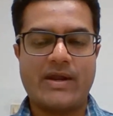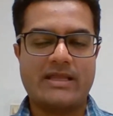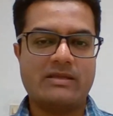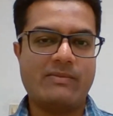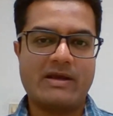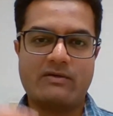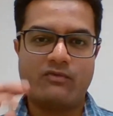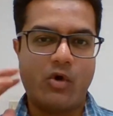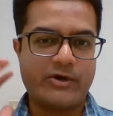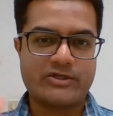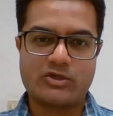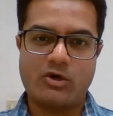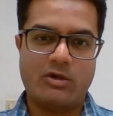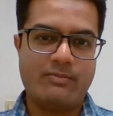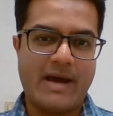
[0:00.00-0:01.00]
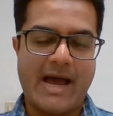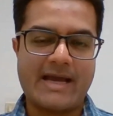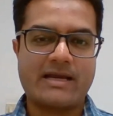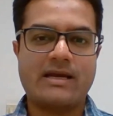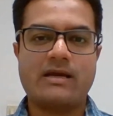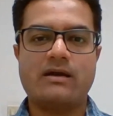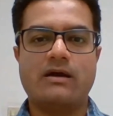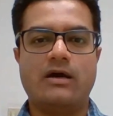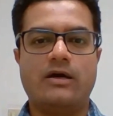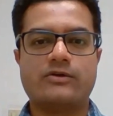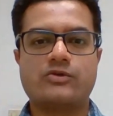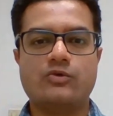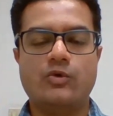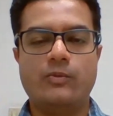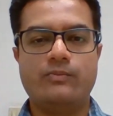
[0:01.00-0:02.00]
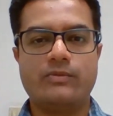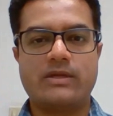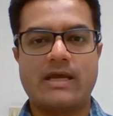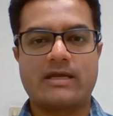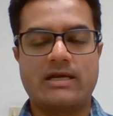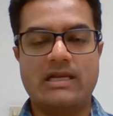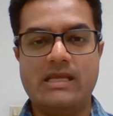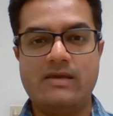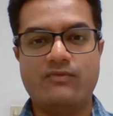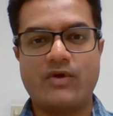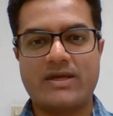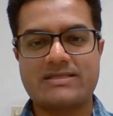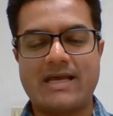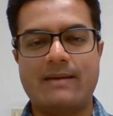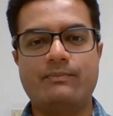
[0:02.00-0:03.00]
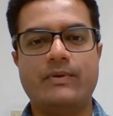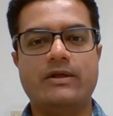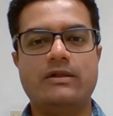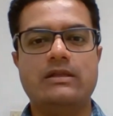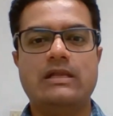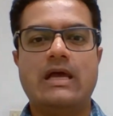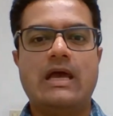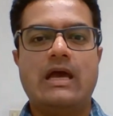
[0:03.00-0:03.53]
and they make a voice call back to their colleague, for example,